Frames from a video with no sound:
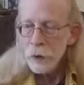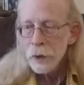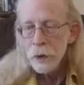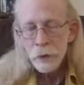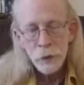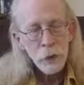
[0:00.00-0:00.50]

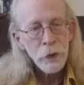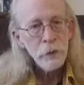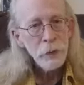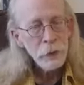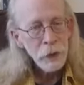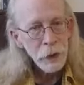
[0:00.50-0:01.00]
sort of
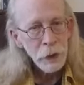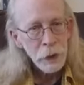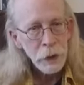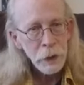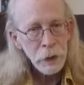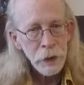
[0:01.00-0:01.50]

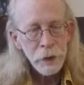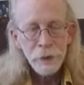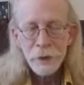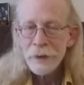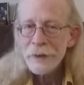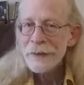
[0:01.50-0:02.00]
unique. It is
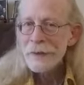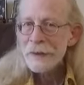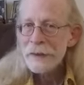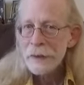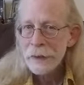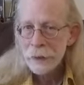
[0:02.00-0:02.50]

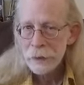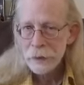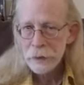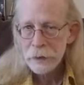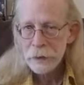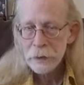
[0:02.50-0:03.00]

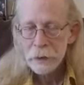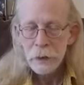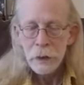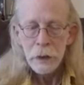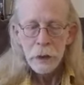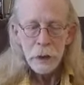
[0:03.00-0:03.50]
distinct.
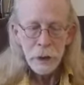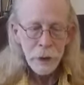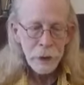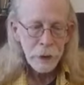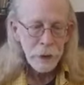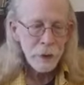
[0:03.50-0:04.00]
It
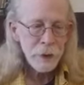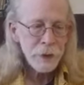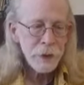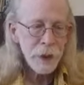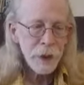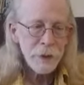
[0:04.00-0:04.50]

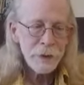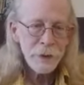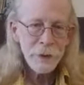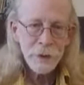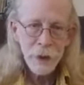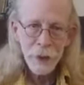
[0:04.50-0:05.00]
is a
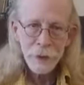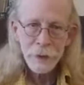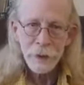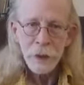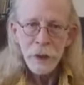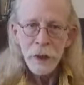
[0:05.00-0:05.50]
set
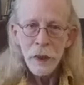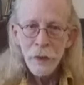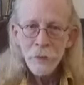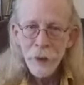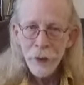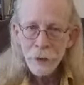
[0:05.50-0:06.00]

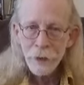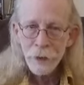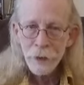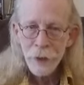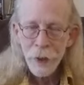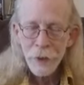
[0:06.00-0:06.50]
of
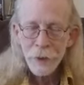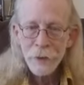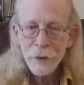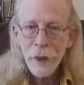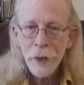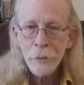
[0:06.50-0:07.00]
exercises
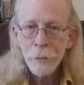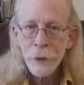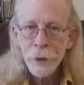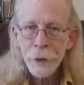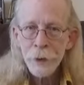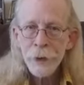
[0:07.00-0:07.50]
that
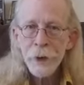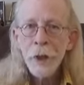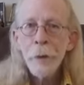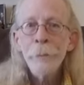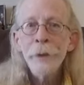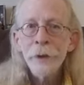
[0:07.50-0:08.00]
build
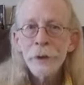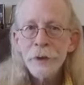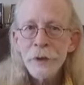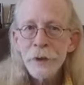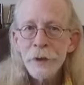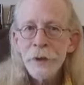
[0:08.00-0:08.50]

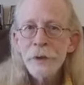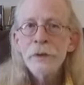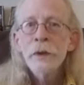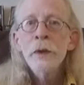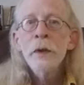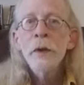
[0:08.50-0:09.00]
abilities
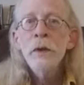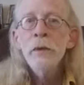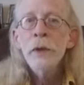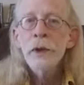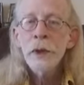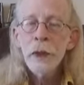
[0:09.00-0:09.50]

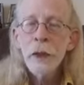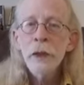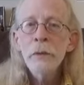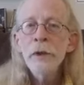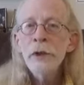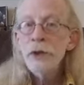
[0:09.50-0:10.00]
within the
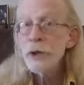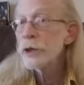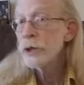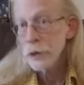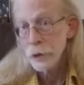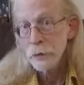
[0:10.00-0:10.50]

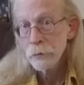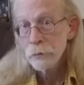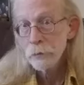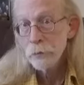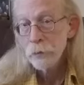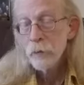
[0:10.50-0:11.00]
magician.
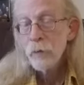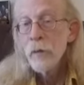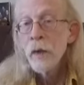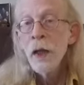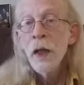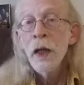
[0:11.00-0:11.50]

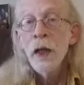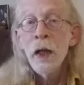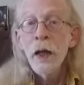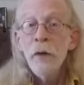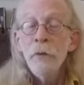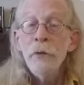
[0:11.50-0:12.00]

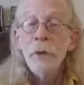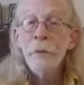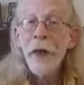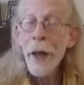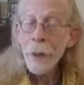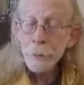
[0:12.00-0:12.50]
From
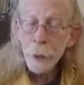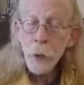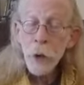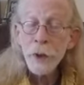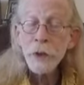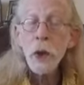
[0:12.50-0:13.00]
that
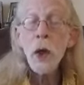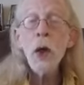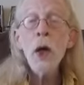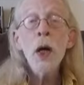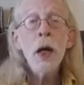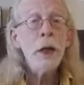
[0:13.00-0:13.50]
point
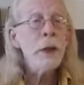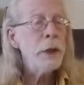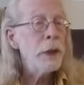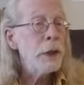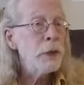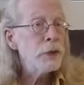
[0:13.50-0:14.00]
on,
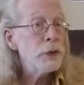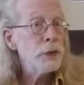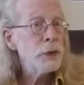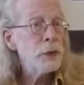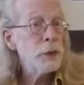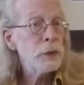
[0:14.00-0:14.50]

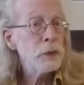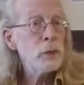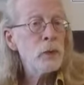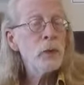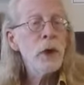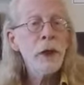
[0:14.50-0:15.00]
it's
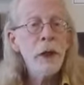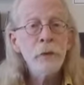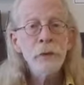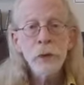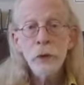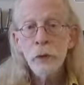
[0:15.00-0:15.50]

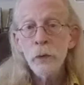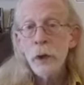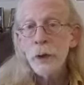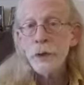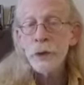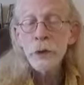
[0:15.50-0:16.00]
whatever you
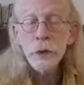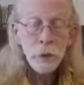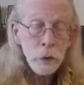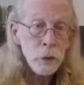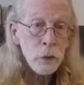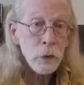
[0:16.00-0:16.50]
want to
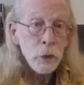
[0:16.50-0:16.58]
do